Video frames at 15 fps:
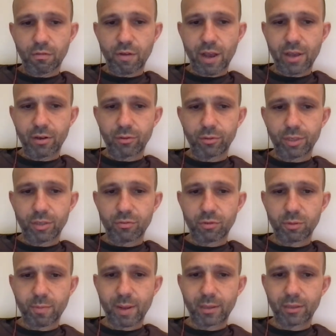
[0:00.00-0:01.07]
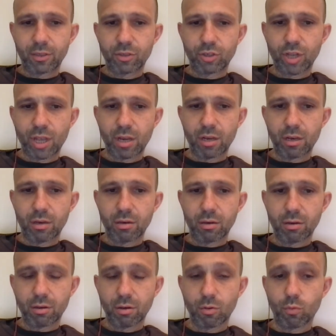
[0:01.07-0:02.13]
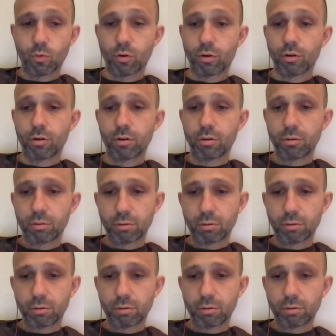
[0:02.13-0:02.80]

Vital disrespected Shannon. A word?